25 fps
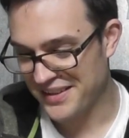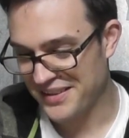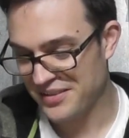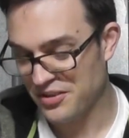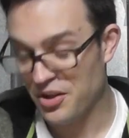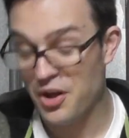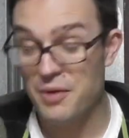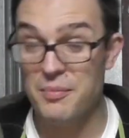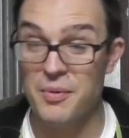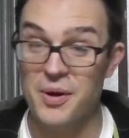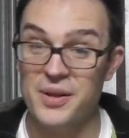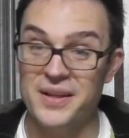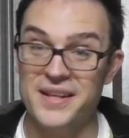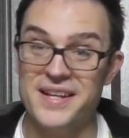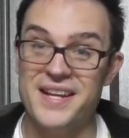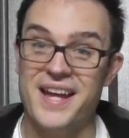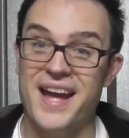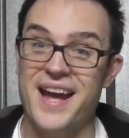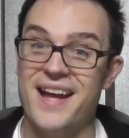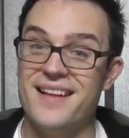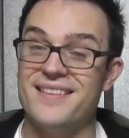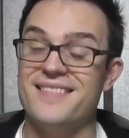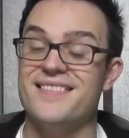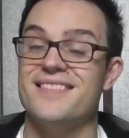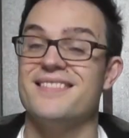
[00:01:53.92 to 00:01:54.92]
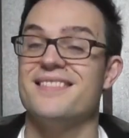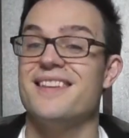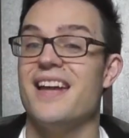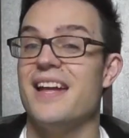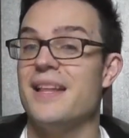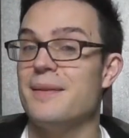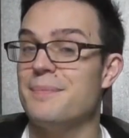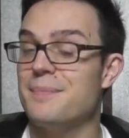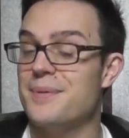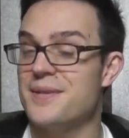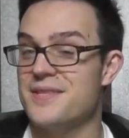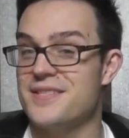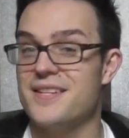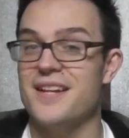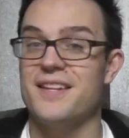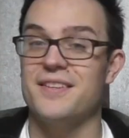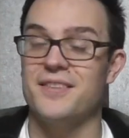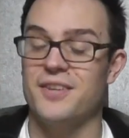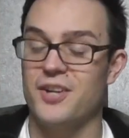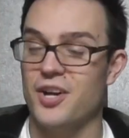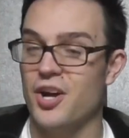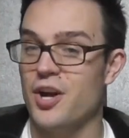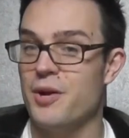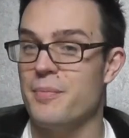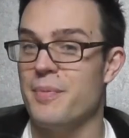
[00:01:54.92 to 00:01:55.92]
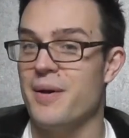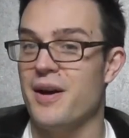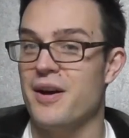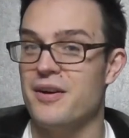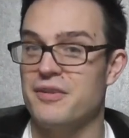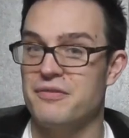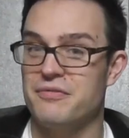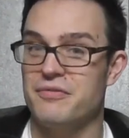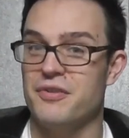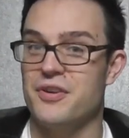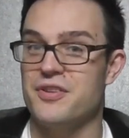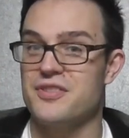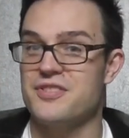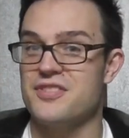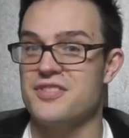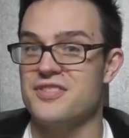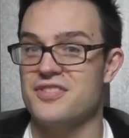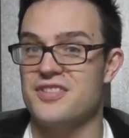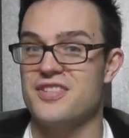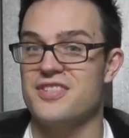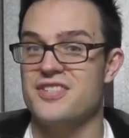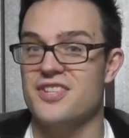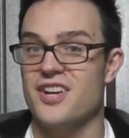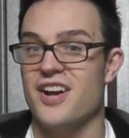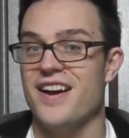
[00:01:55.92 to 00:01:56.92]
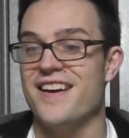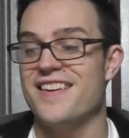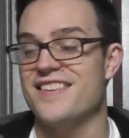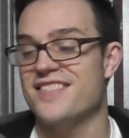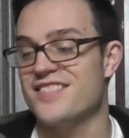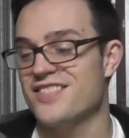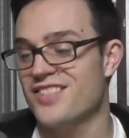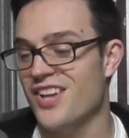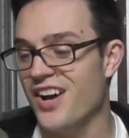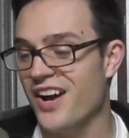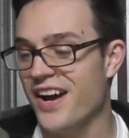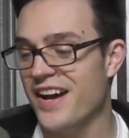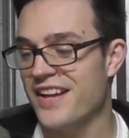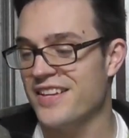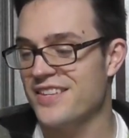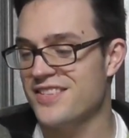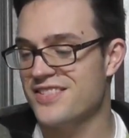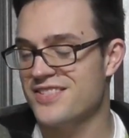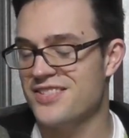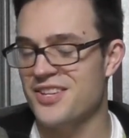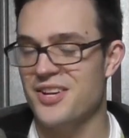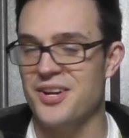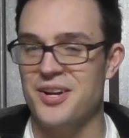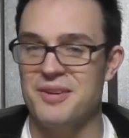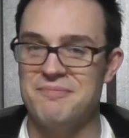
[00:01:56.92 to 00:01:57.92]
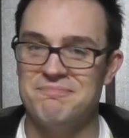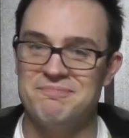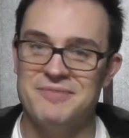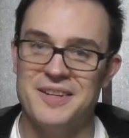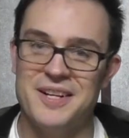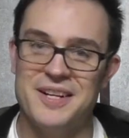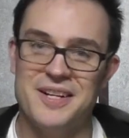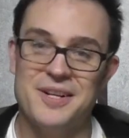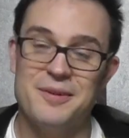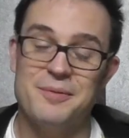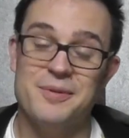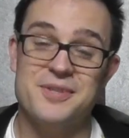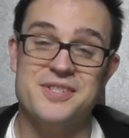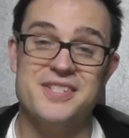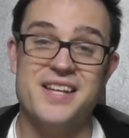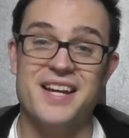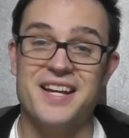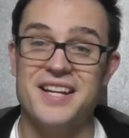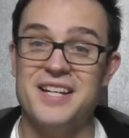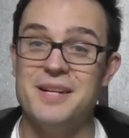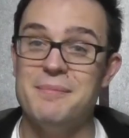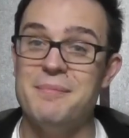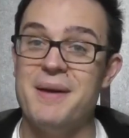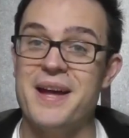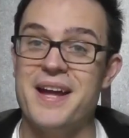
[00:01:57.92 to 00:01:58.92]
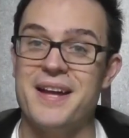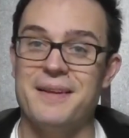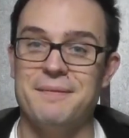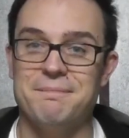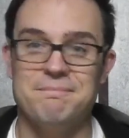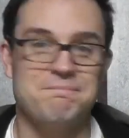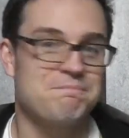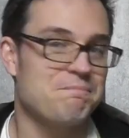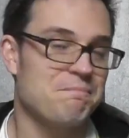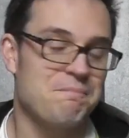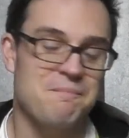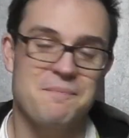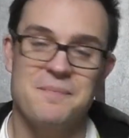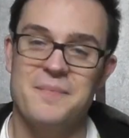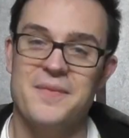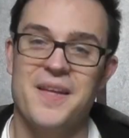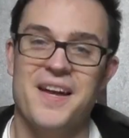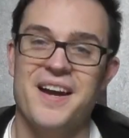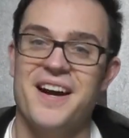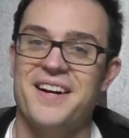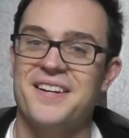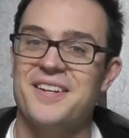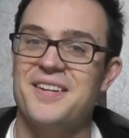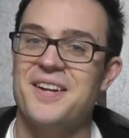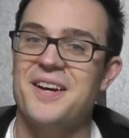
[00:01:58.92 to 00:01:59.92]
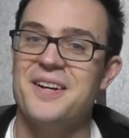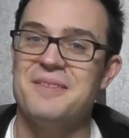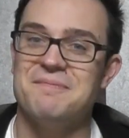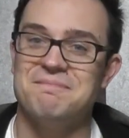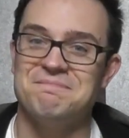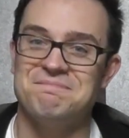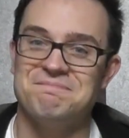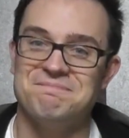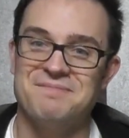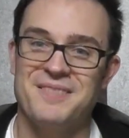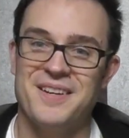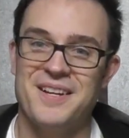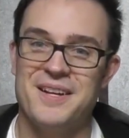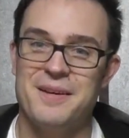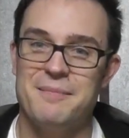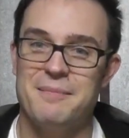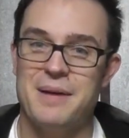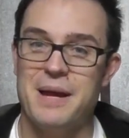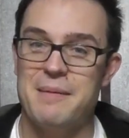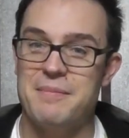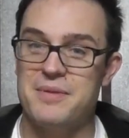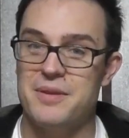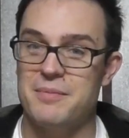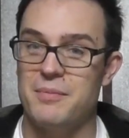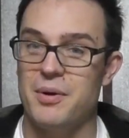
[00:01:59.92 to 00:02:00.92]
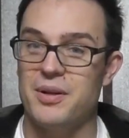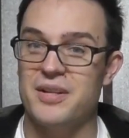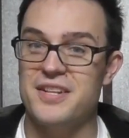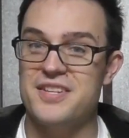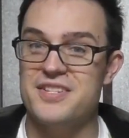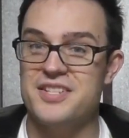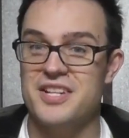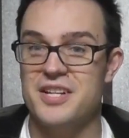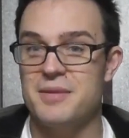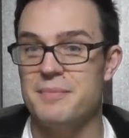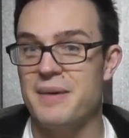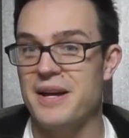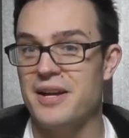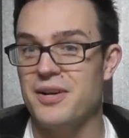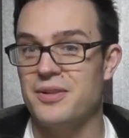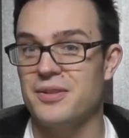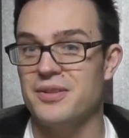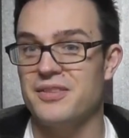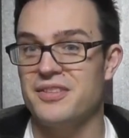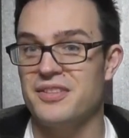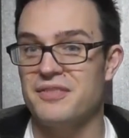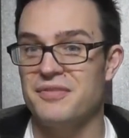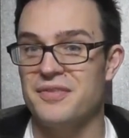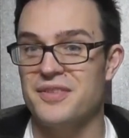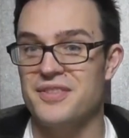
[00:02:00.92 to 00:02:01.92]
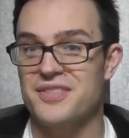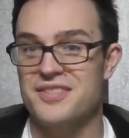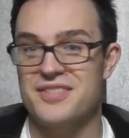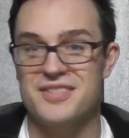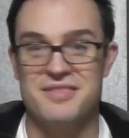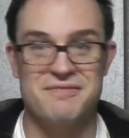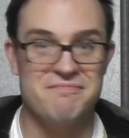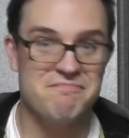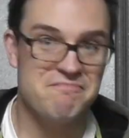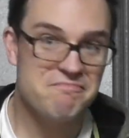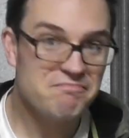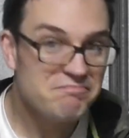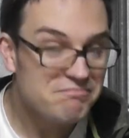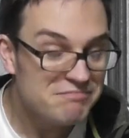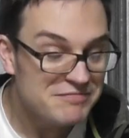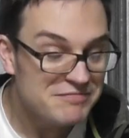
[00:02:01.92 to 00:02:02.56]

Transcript: No moly, and 10% cobalt versus this guy is 9. So what's that going to mean? I don't know. Maybe the moly's going to make all the difference.